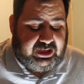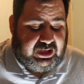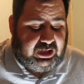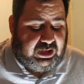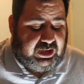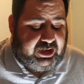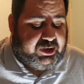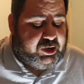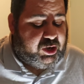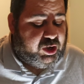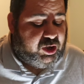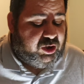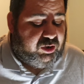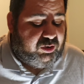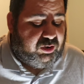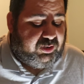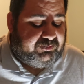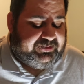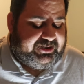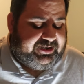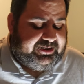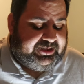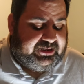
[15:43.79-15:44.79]
I know
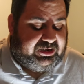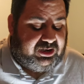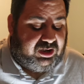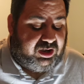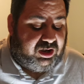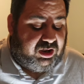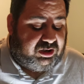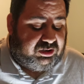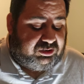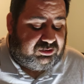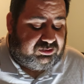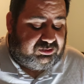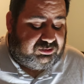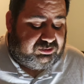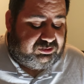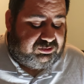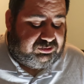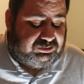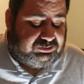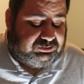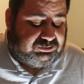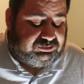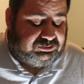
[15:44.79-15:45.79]
I'm going to get a lot of
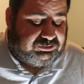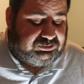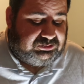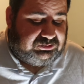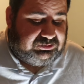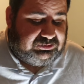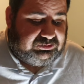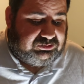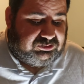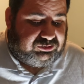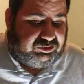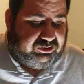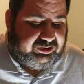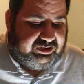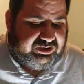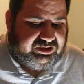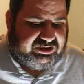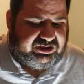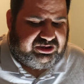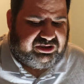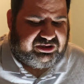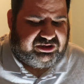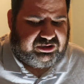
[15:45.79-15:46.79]

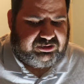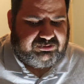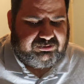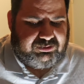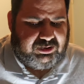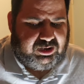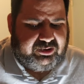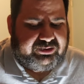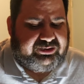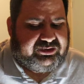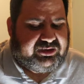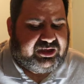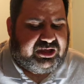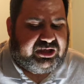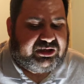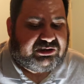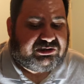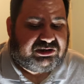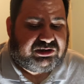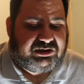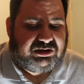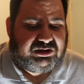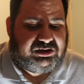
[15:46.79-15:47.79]
criticism on
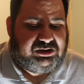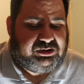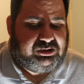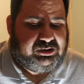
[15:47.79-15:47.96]
this,